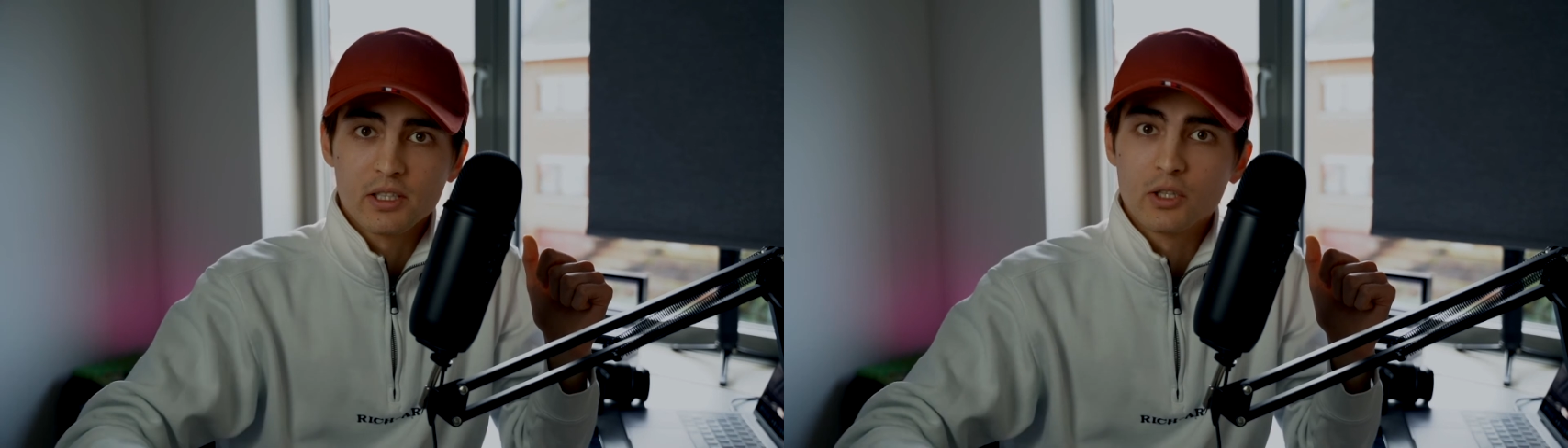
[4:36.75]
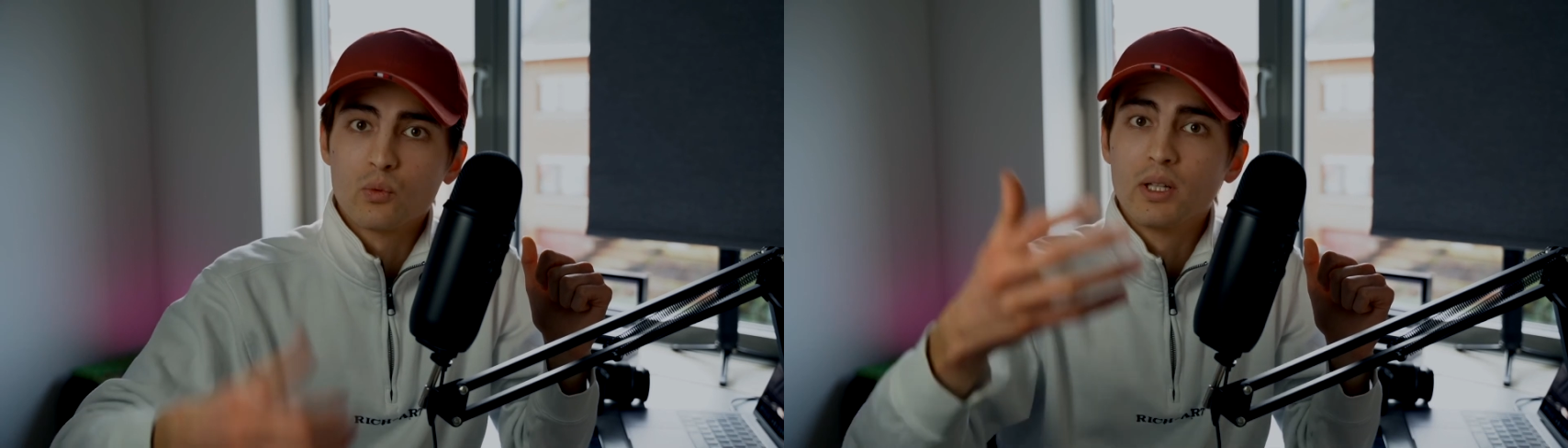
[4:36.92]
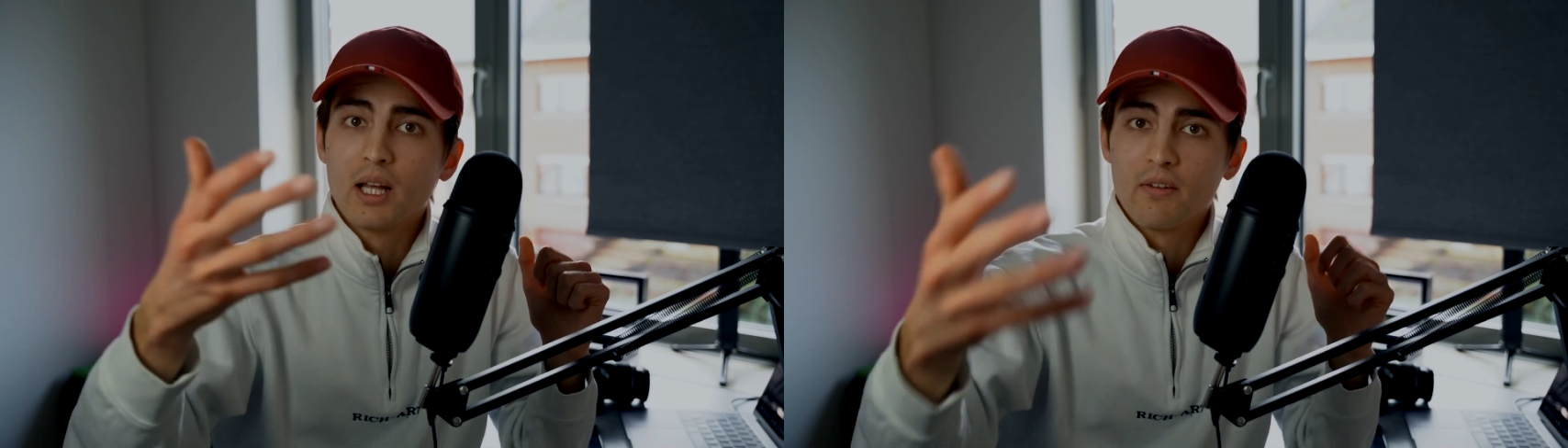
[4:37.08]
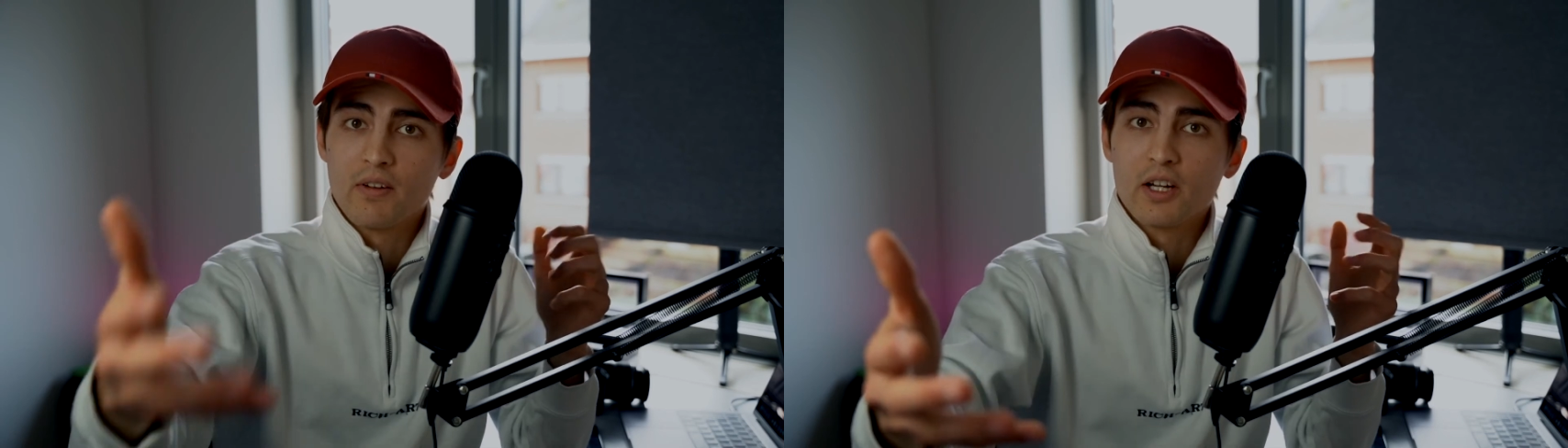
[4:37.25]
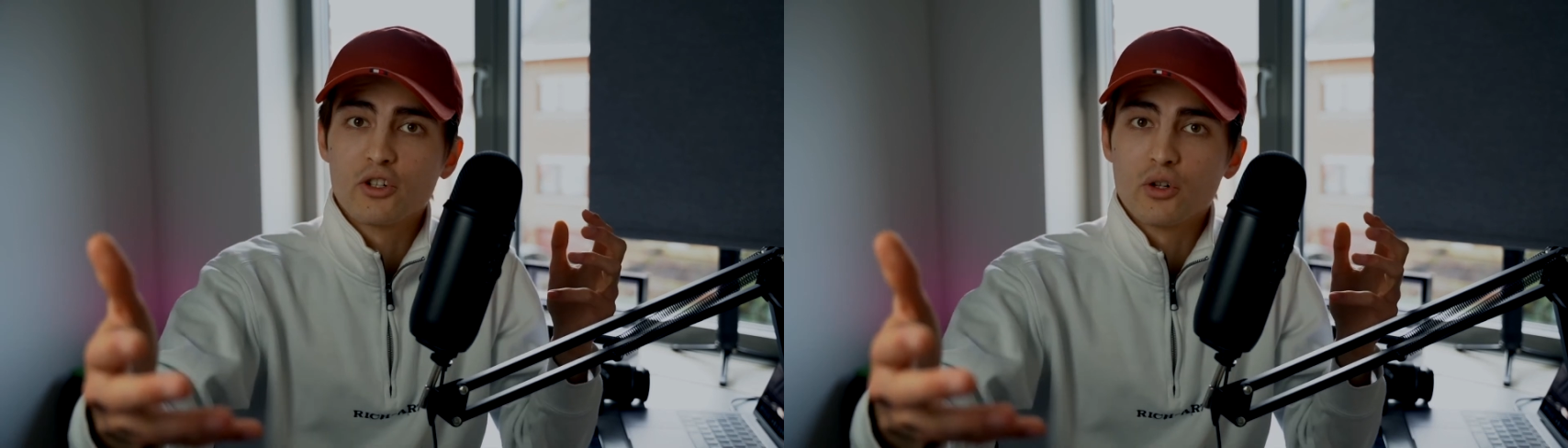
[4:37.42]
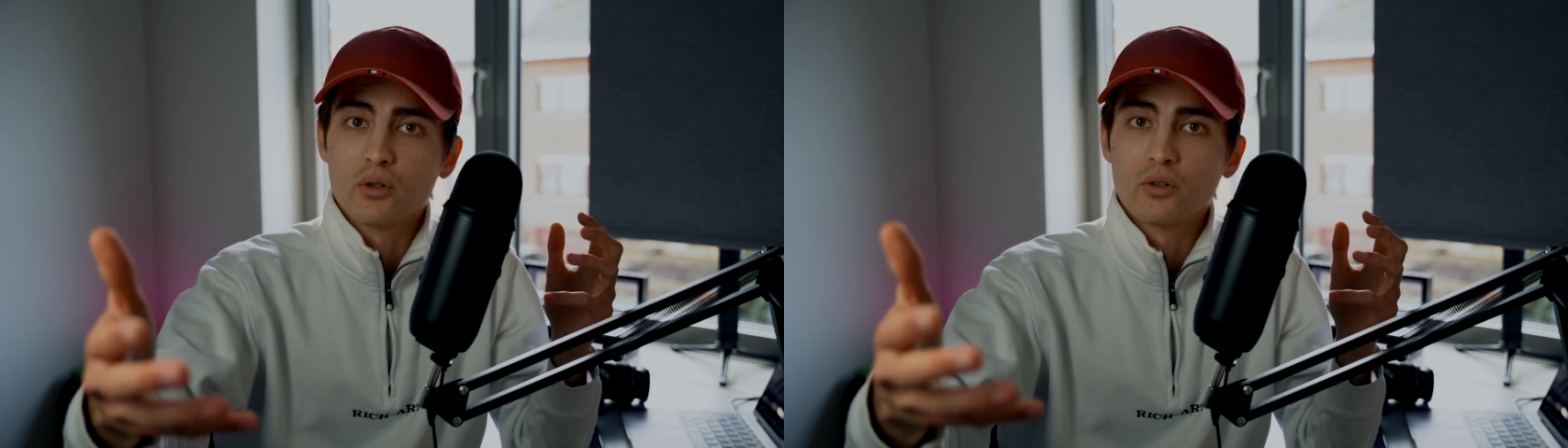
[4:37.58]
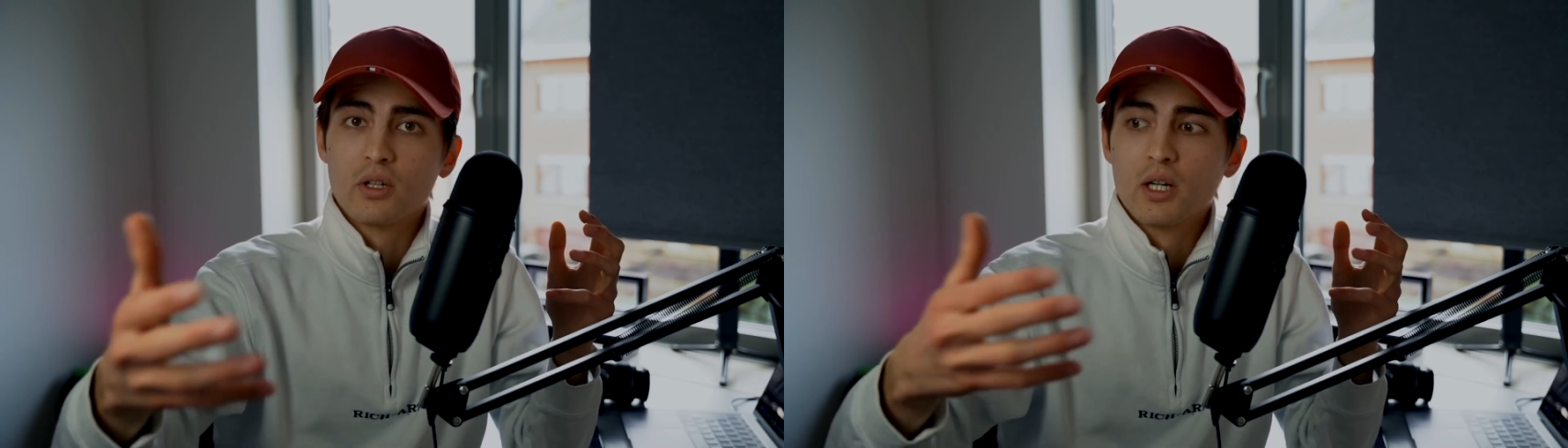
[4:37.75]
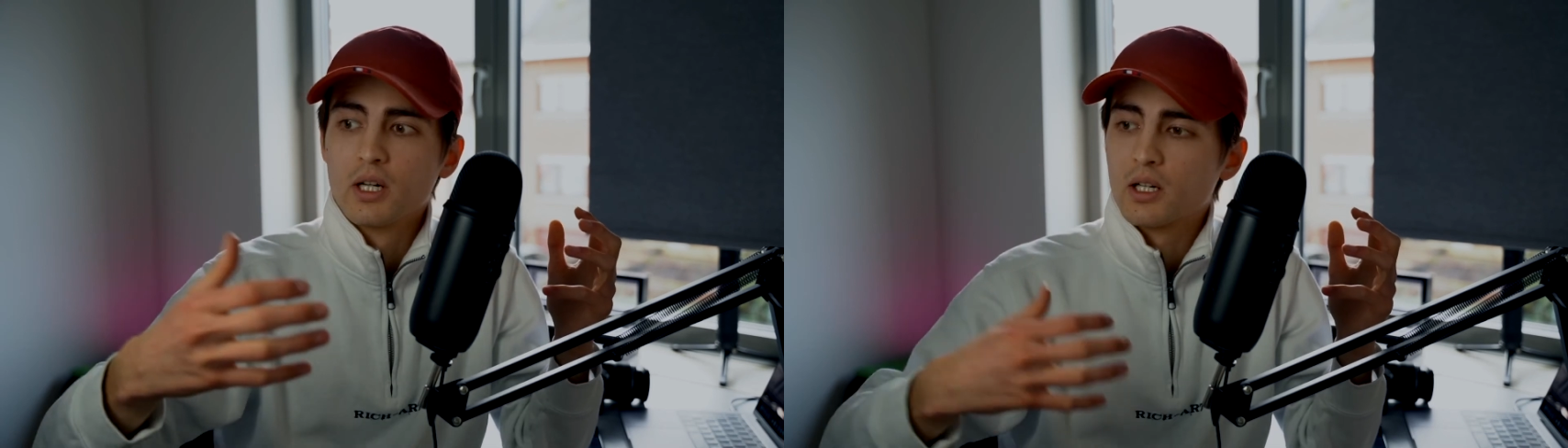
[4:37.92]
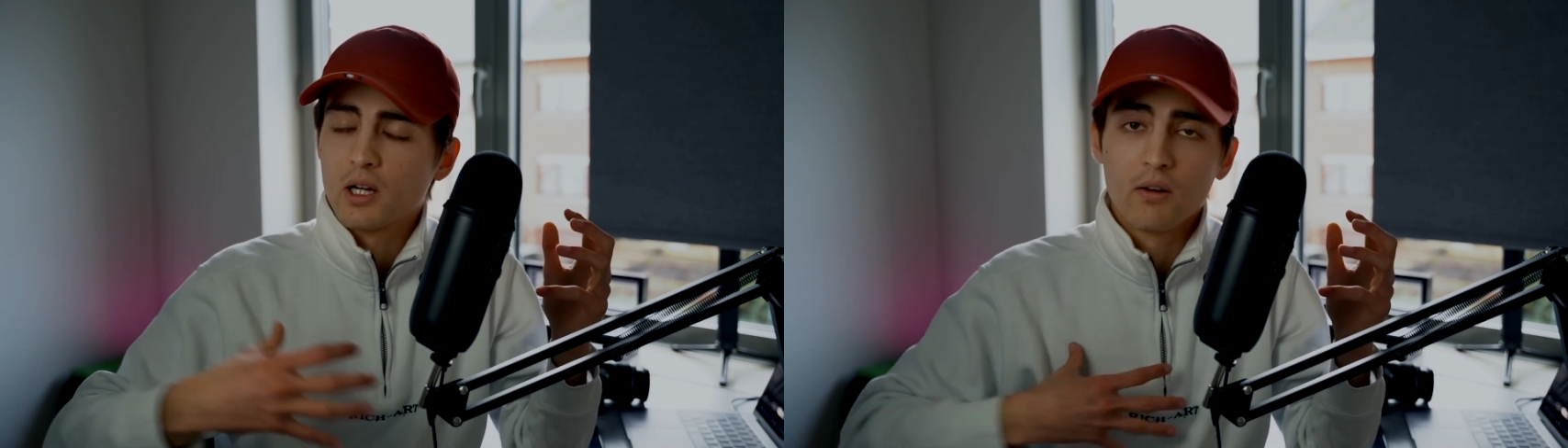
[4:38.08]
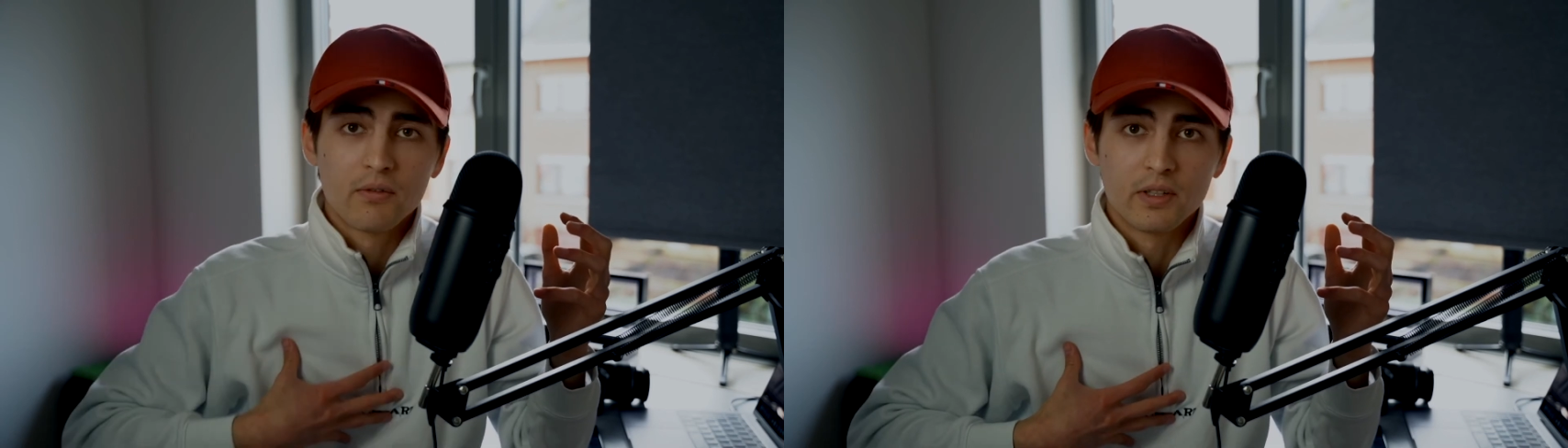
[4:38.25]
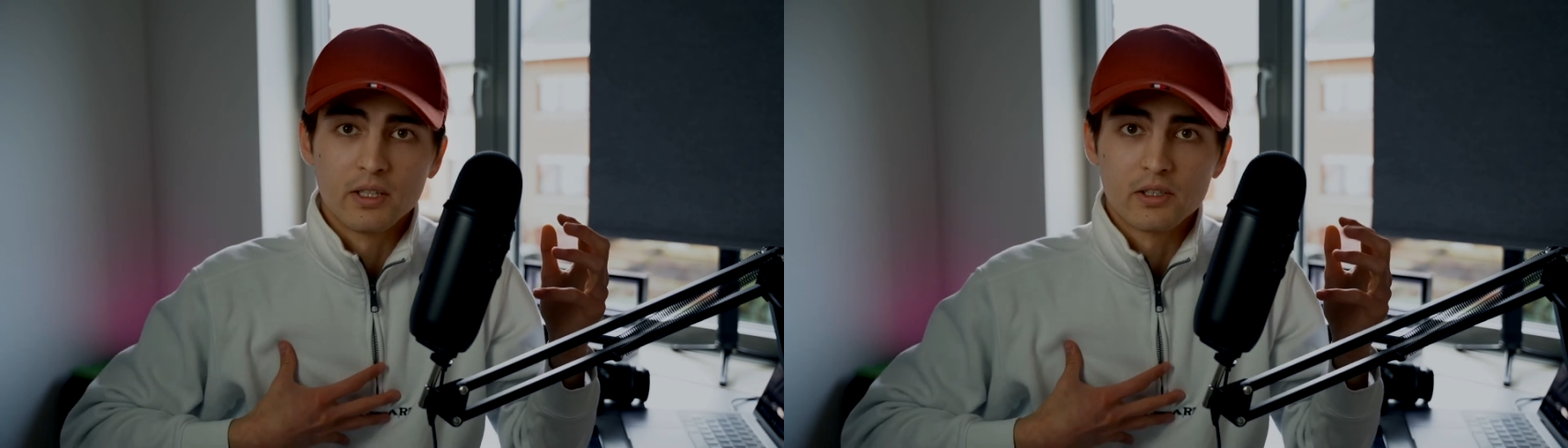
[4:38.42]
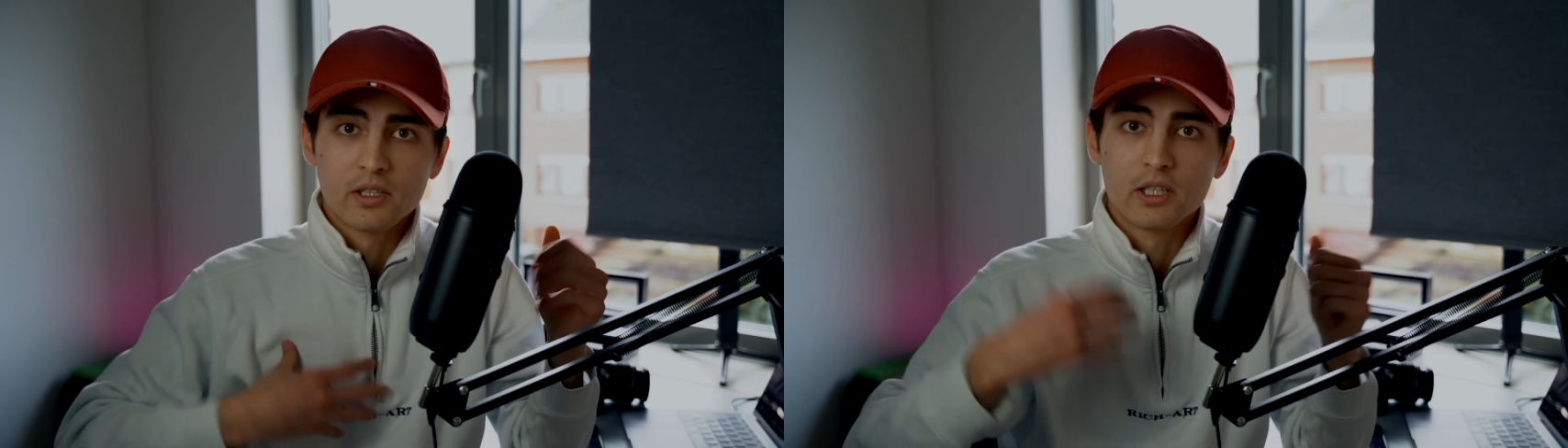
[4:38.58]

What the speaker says: it will affect your confidence,